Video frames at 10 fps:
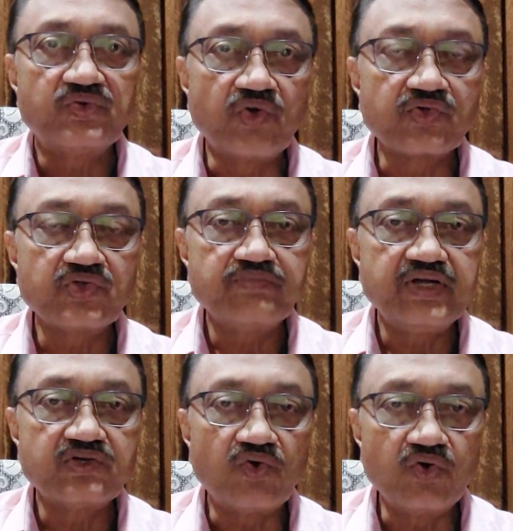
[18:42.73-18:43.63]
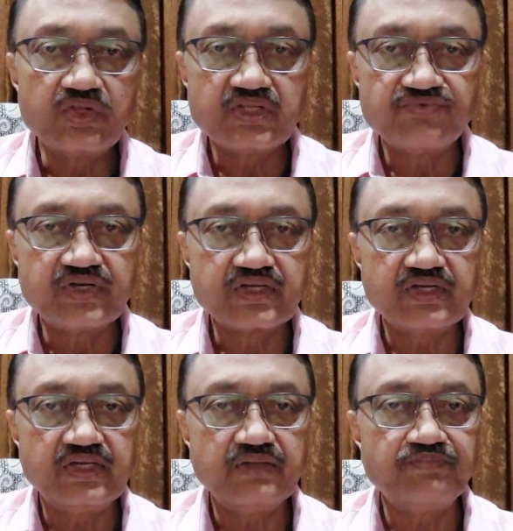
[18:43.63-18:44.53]
document all the
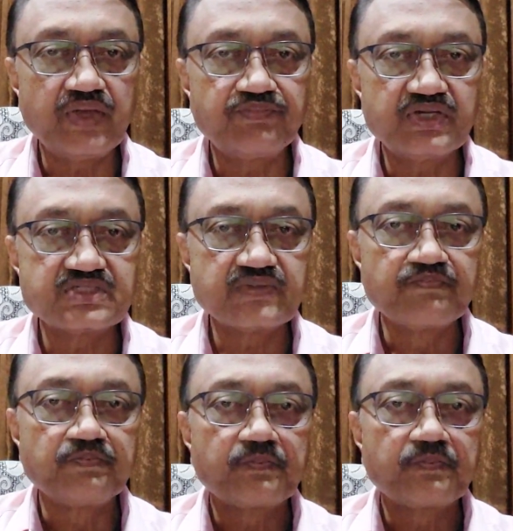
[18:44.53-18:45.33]
working papers